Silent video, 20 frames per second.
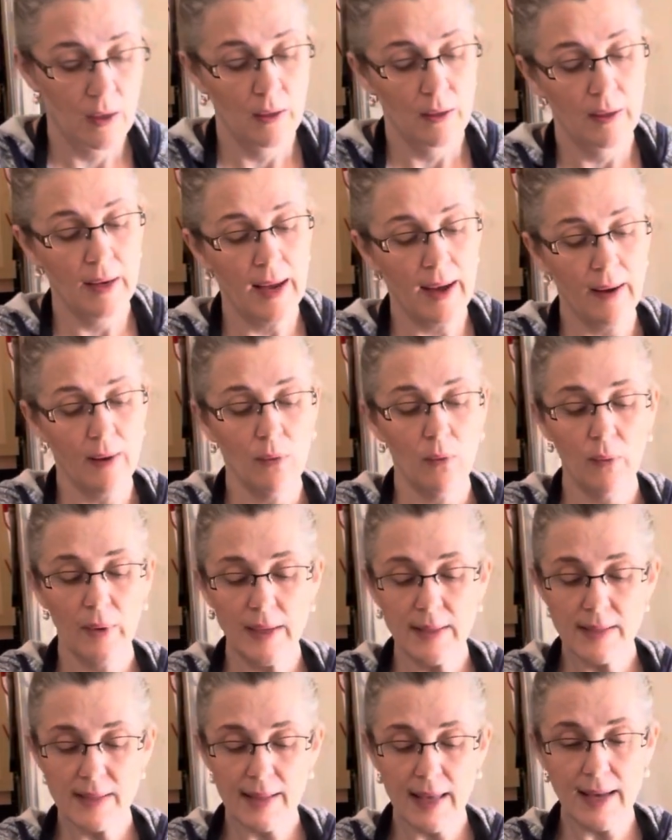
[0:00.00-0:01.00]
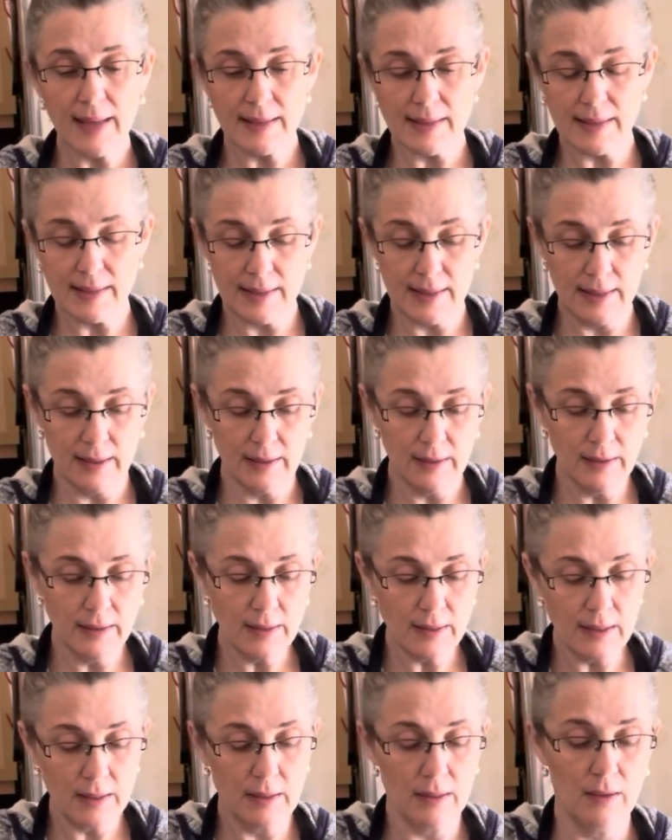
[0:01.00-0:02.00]
Now, once that's sealed,
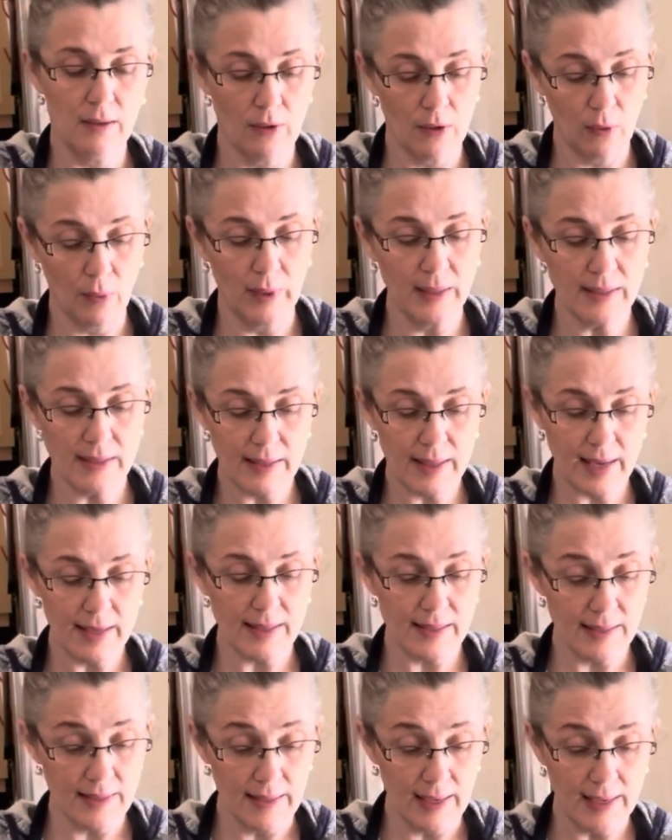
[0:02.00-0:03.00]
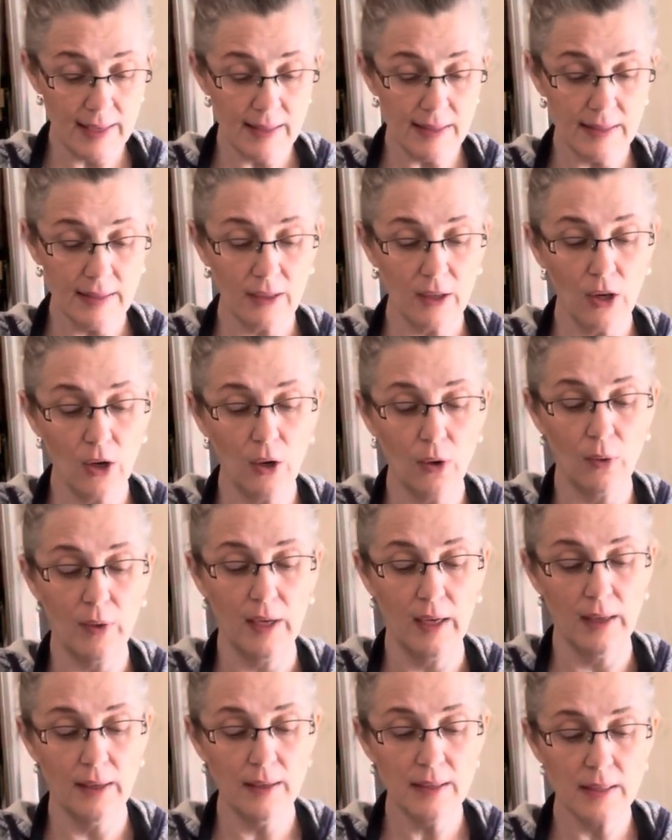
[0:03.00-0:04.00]
or once that's nice and coated,
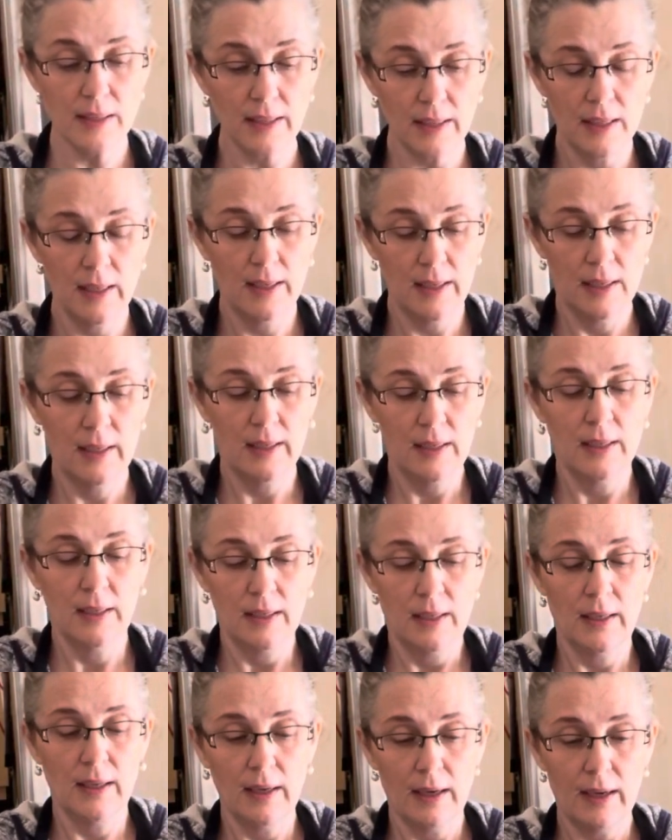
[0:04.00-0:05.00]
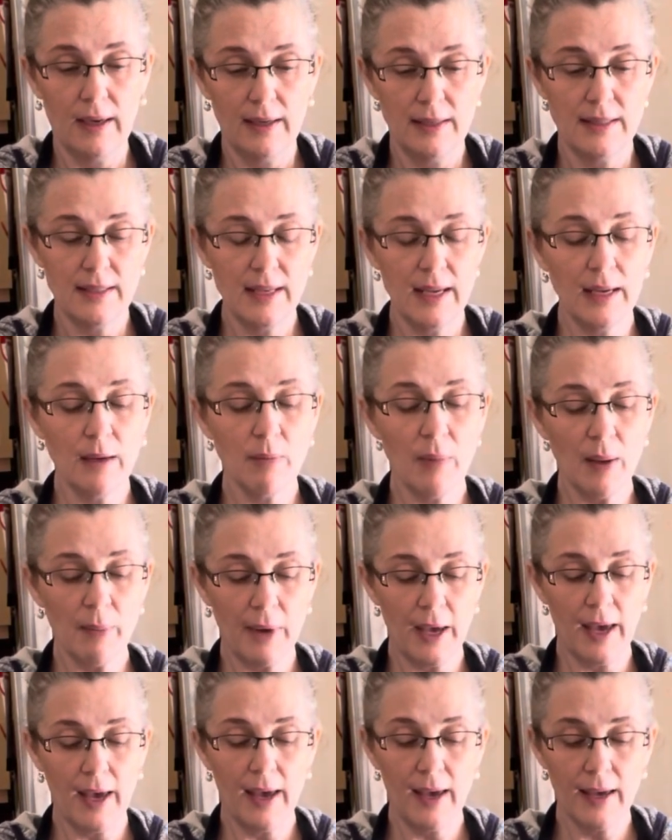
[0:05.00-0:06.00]
I take my
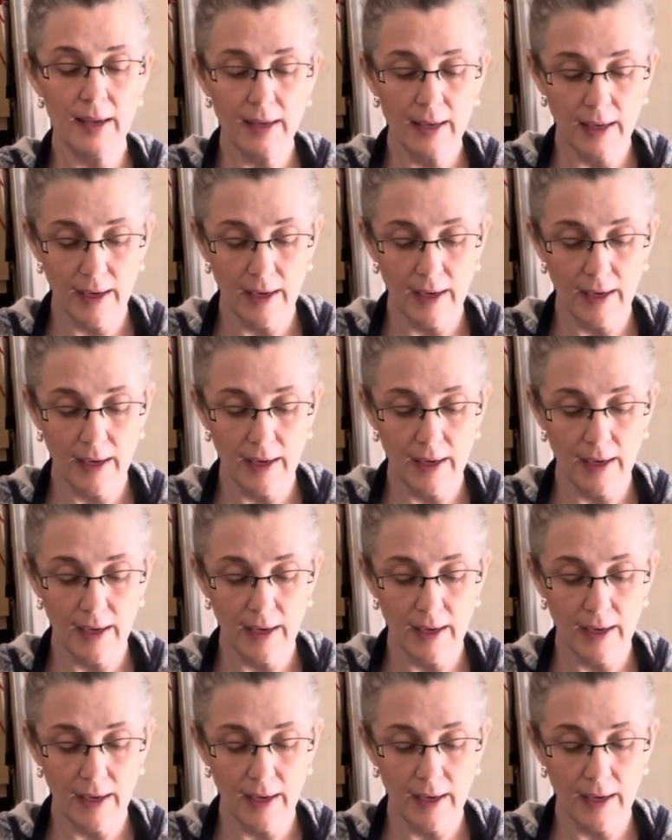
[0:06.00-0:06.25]
bag,